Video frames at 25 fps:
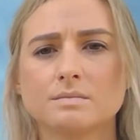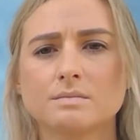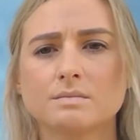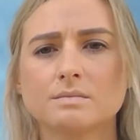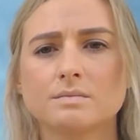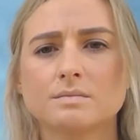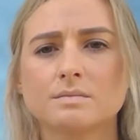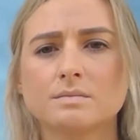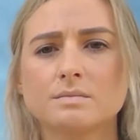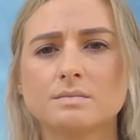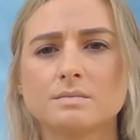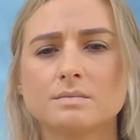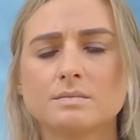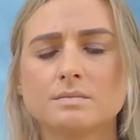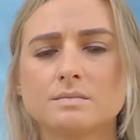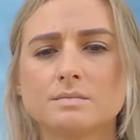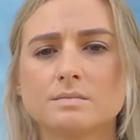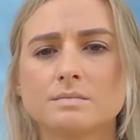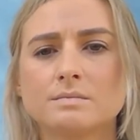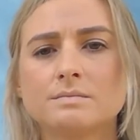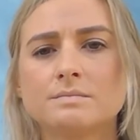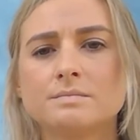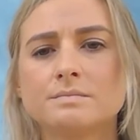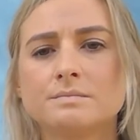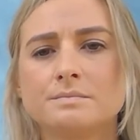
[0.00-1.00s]

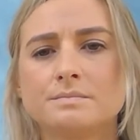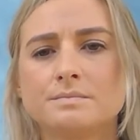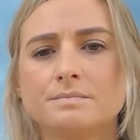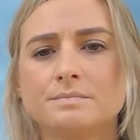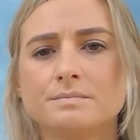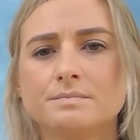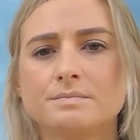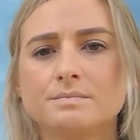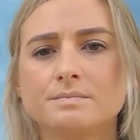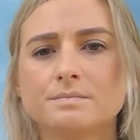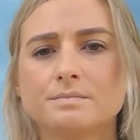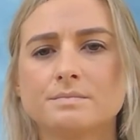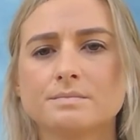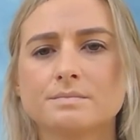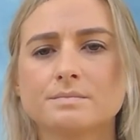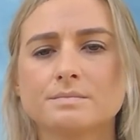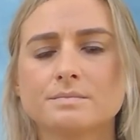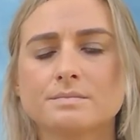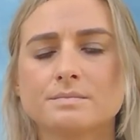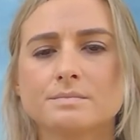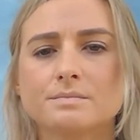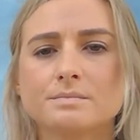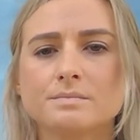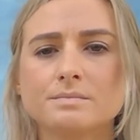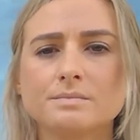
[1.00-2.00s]

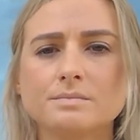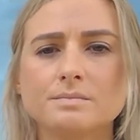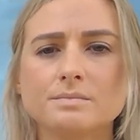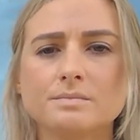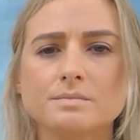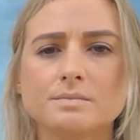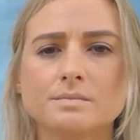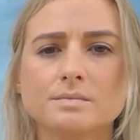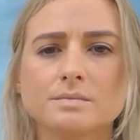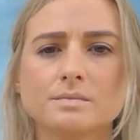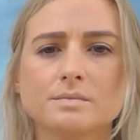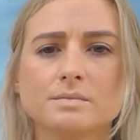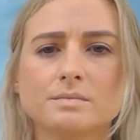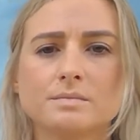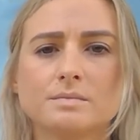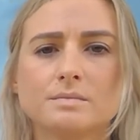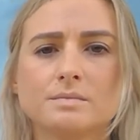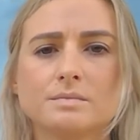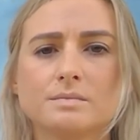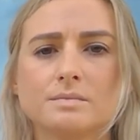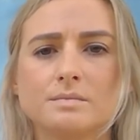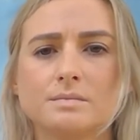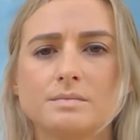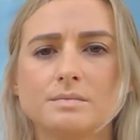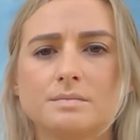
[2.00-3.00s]

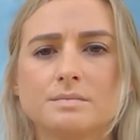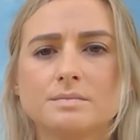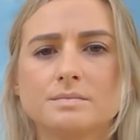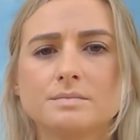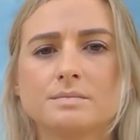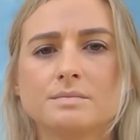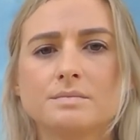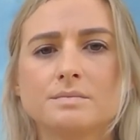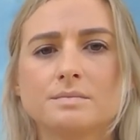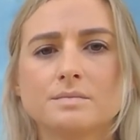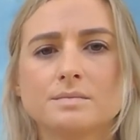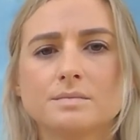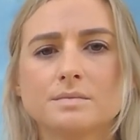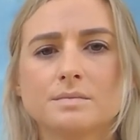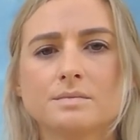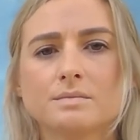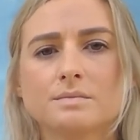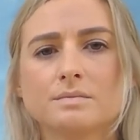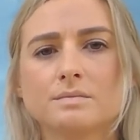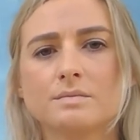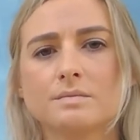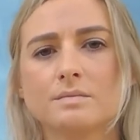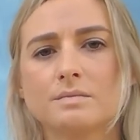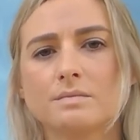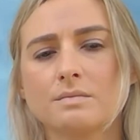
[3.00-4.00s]

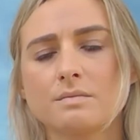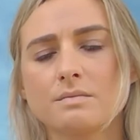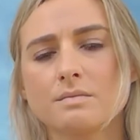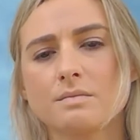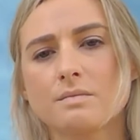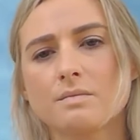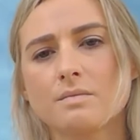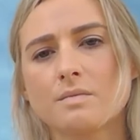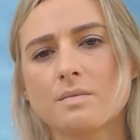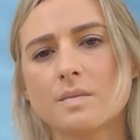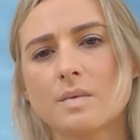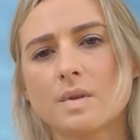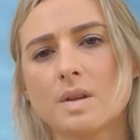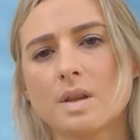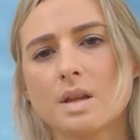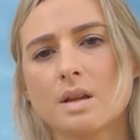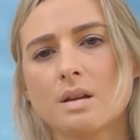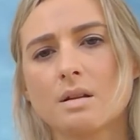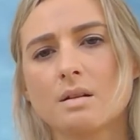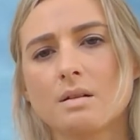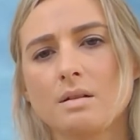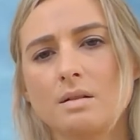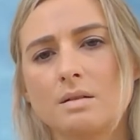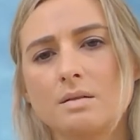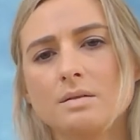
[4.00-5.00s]

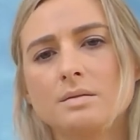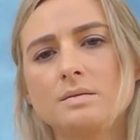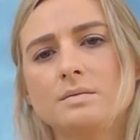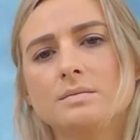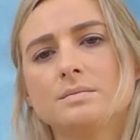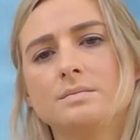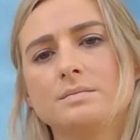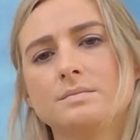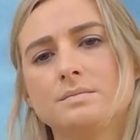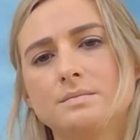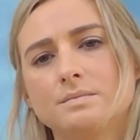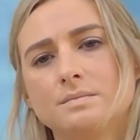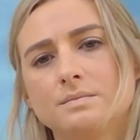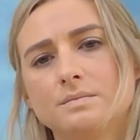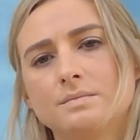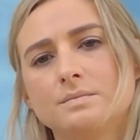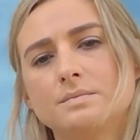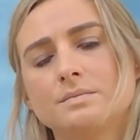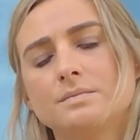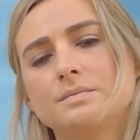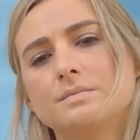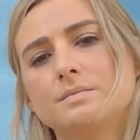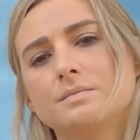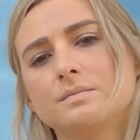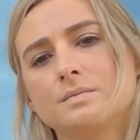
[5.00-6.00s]

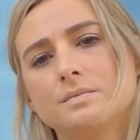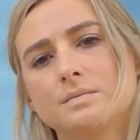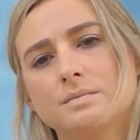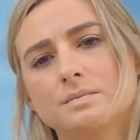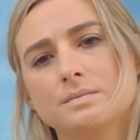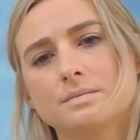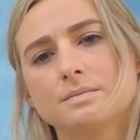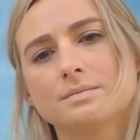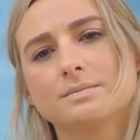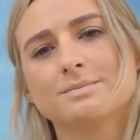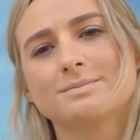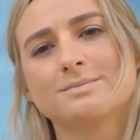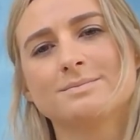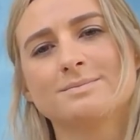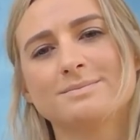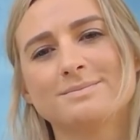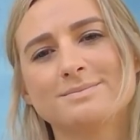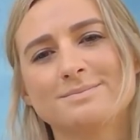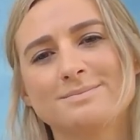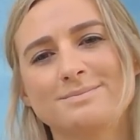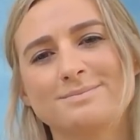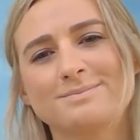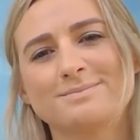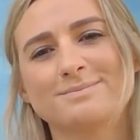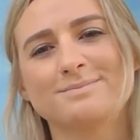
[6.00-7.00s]

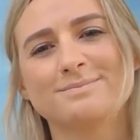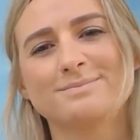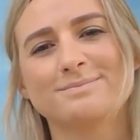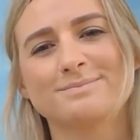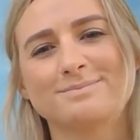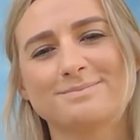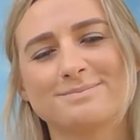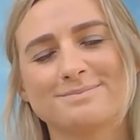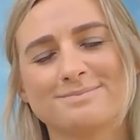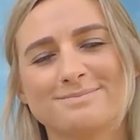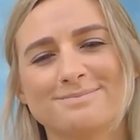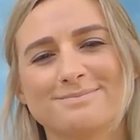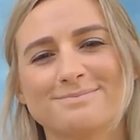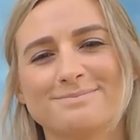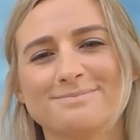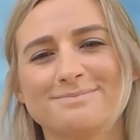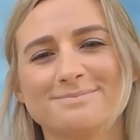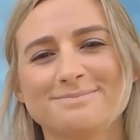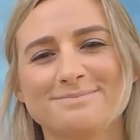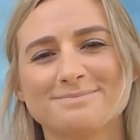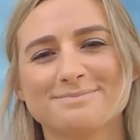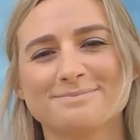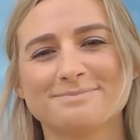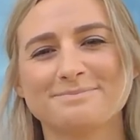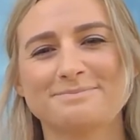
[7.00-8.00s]
(not speaking)